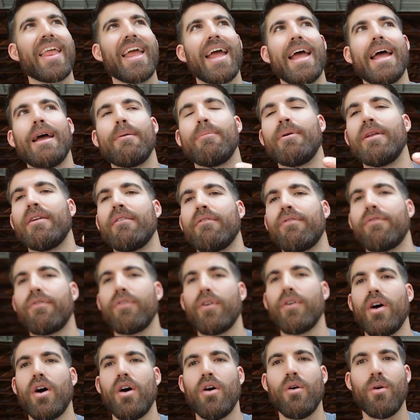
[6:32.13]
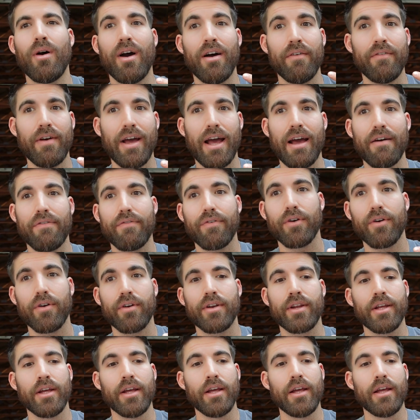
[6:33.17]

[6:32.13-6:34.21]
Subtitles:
ebb and flow of effort,